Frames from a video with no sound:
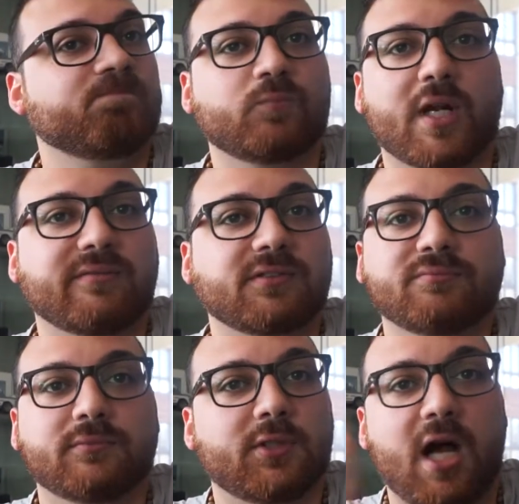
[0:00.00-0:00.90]
whatever,
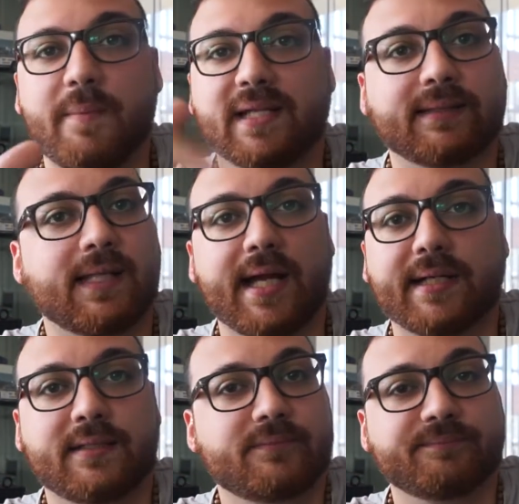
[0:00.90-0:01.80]
comment,
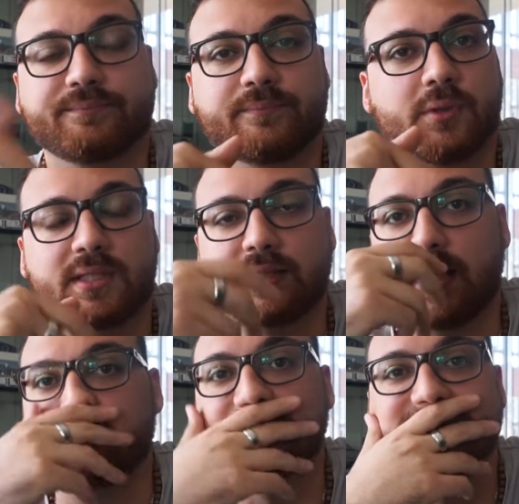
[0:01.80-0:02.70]
like, put it
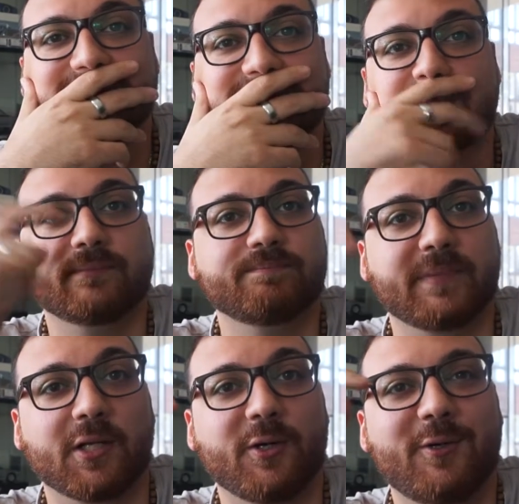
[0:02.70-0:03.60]
down
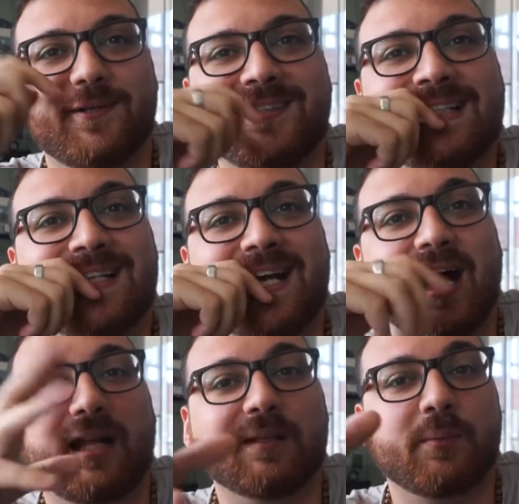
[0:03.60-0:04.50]
below.
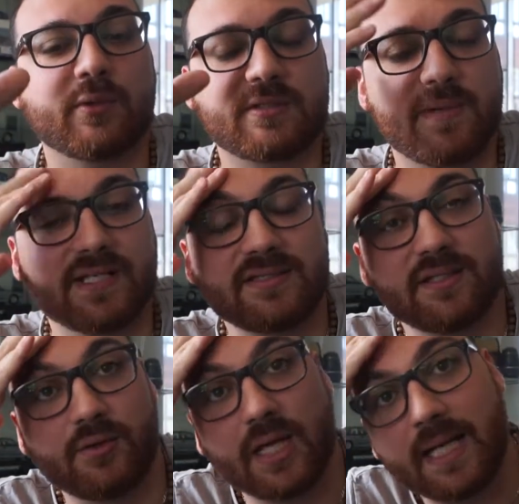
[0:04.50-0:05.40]
I'll post my
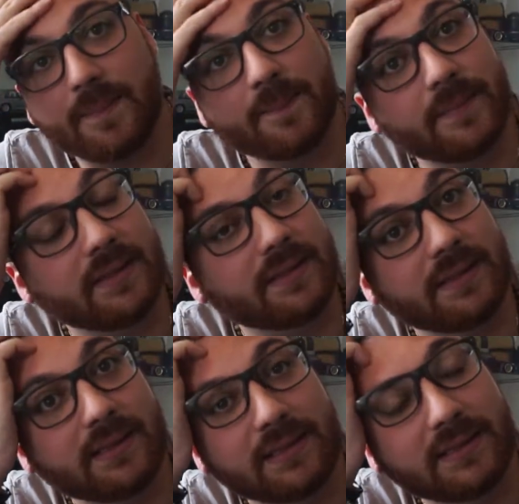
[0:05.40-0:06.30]
Instagram
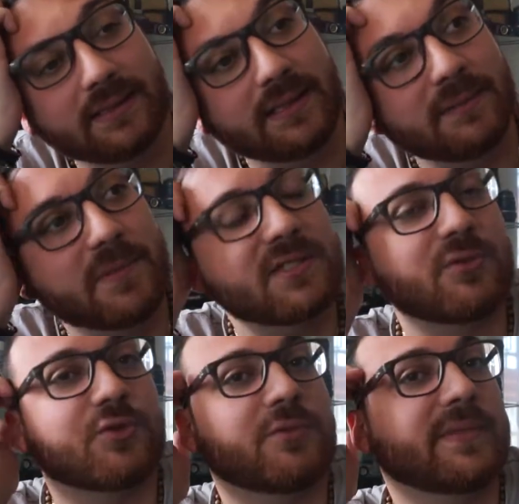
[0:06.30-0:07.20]
and my
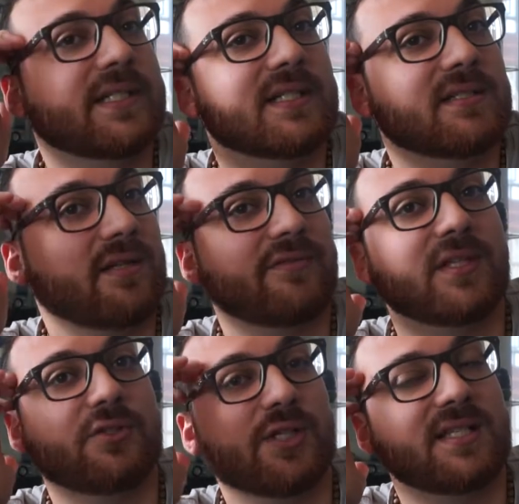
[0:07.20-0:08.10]
social media stuff
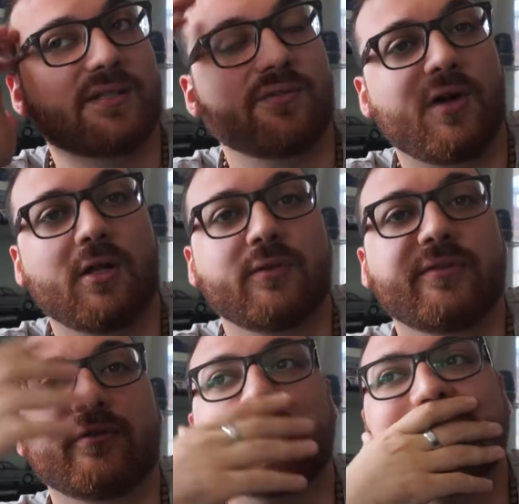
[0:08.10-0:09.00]
that you guys can follow
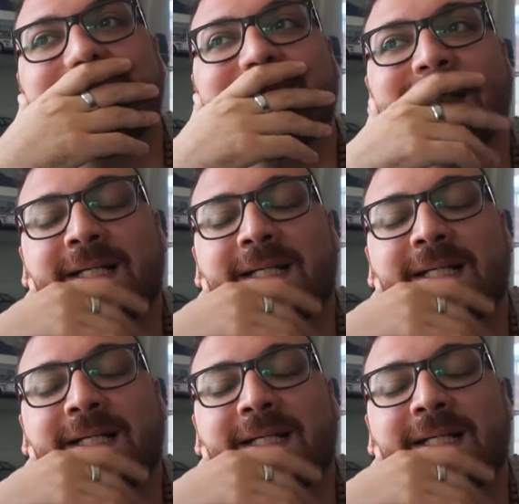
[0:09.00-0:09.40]
if you'd like.